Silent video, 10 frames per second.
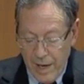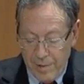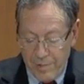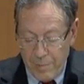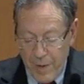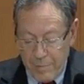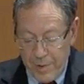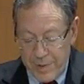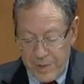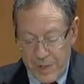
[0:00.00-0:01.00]
of
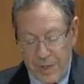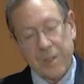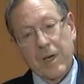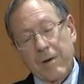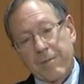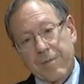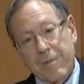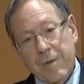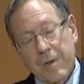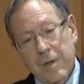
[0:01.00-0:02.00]
remembrance itself,
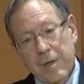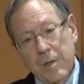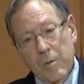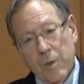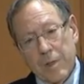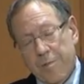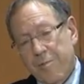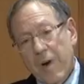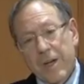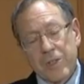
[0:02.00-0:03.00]
what the
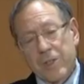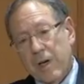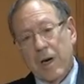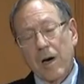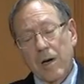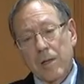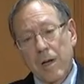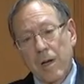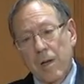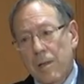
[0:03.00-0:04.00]
French call
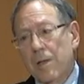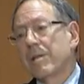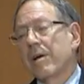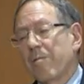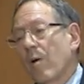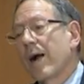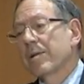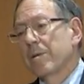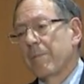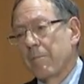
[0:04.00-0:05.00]
le devoir
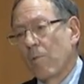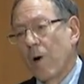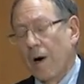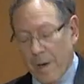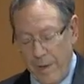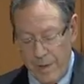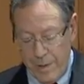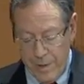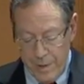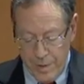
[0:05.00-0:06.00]
de mémoire,
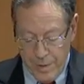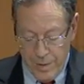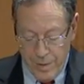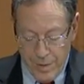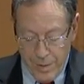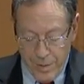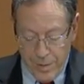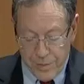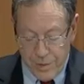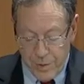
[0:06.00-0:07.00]

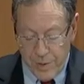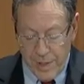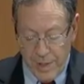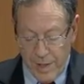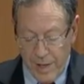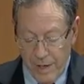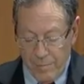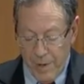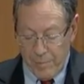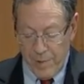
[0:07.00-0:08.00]
the duty of
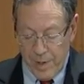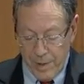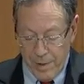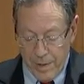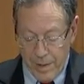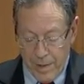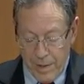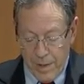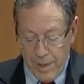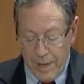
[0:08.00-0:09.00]
memory.
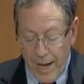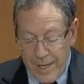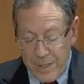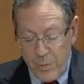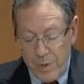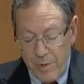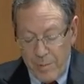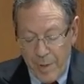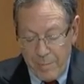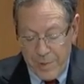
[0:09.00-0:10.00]
And as we
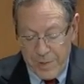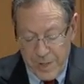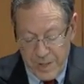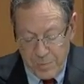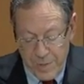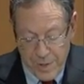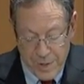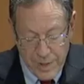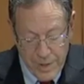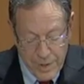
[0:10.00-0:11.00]
remember 6
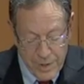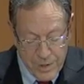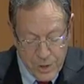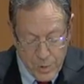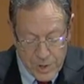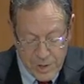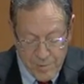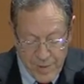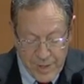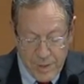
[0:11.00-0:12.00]
million Jewish
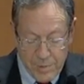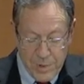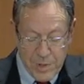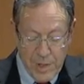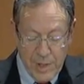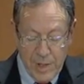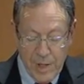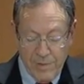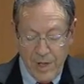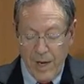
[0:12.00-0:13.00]
victims
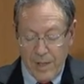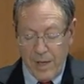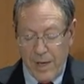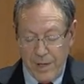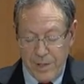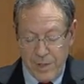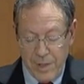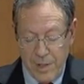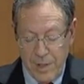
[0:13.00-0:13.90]
of the Holocaust,